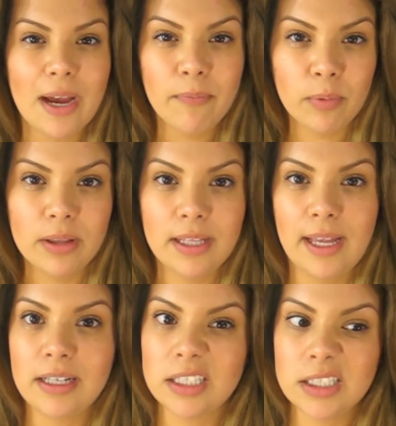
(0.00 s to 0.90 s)
I'm really
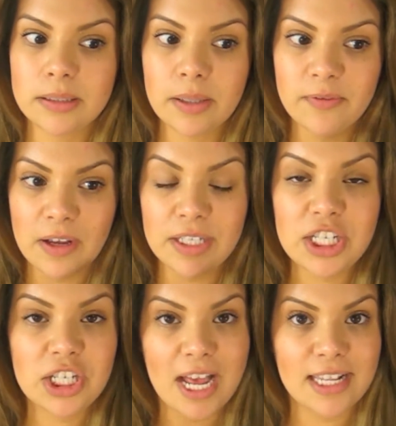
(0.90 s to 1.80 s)
like, oh, the
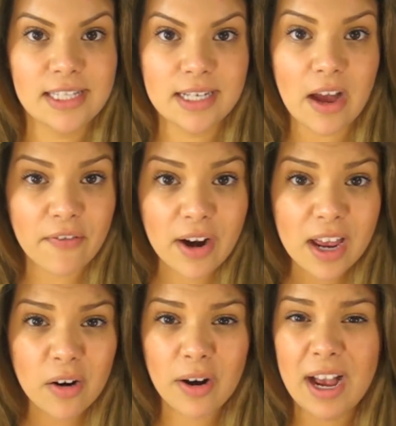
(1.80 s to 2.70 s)
foundation has to cover it,
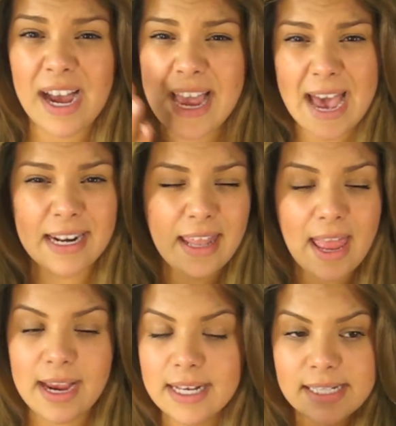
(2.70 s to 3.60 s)
or I add
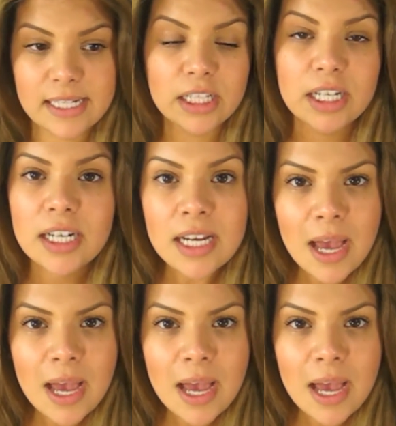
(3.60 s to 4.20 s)
like concealer,